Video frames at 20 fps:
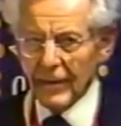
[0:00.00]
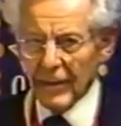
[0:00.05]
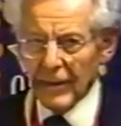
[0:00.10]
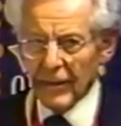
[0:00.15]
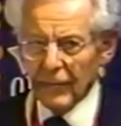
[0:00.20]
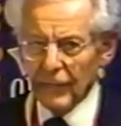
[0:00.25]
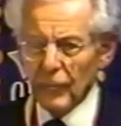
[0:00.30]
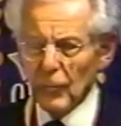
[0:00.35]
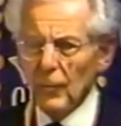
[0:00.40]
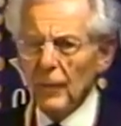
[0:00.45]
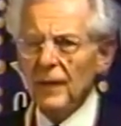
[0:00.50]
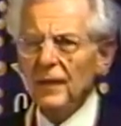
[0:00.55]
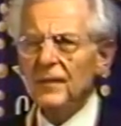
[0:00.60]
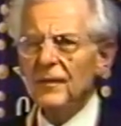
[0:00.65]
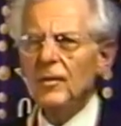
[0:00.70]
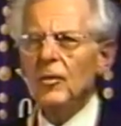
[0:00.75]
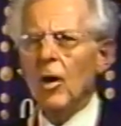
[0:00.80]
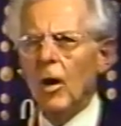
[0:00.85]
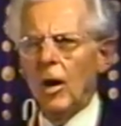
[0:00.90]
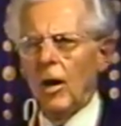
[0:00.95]
if you
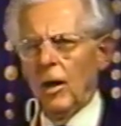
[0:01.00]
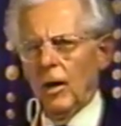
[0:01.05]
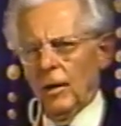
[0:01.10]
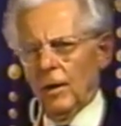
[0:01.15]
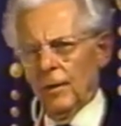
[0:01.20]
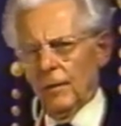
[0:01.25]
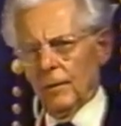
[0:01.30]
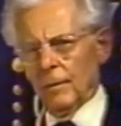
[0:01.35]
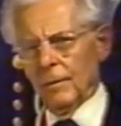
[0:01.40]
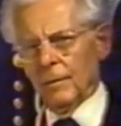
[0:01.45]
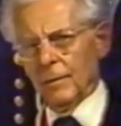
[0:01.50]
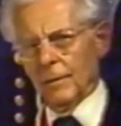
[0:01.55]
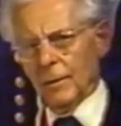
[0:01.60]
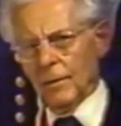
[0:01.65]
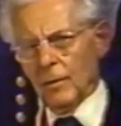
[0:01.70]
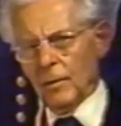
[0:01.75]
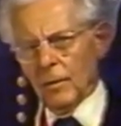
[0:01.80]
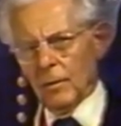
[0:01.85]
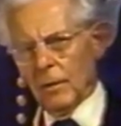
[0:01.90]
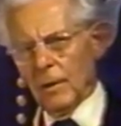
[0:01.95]
listen hard
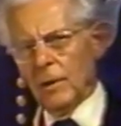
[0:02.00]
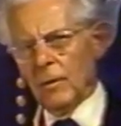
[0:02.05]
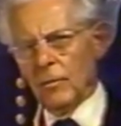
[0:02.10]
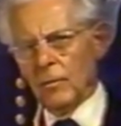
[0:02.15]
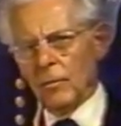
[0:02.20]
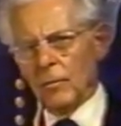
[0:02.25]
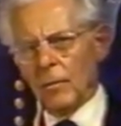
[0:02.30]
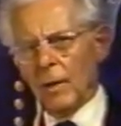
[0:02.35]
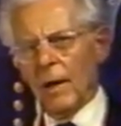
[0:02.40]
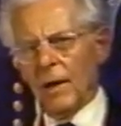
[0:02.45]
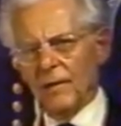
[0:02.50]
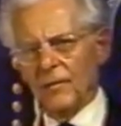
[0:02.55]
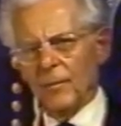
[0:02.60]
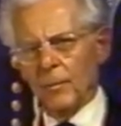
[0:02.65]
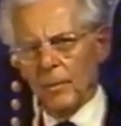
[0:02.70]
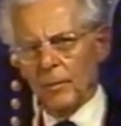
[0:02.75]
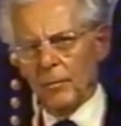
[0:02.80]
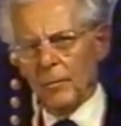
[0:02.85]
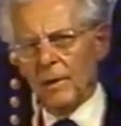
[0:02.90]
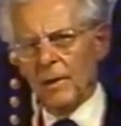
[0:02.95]
in your
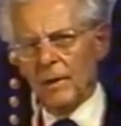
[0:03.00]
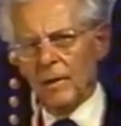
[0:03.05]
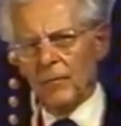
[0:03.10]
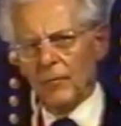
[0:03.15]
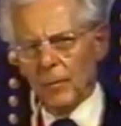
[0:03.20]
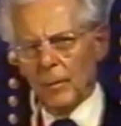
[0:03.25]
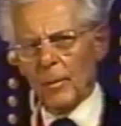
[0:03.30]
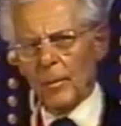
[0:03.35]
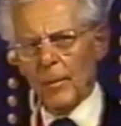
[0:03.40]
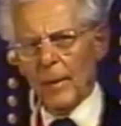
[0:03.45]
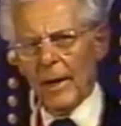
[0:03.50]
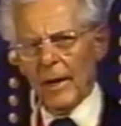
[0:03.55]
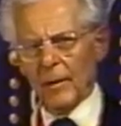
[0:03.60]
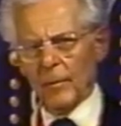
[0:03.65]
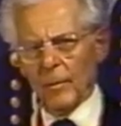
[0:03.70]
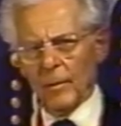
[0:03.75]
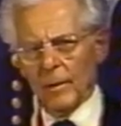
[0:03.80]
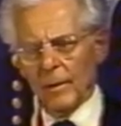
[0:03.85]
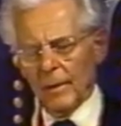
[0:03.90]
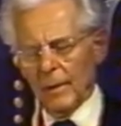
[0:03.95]
gospel reading from the
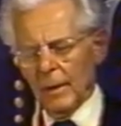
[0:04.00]
Bible,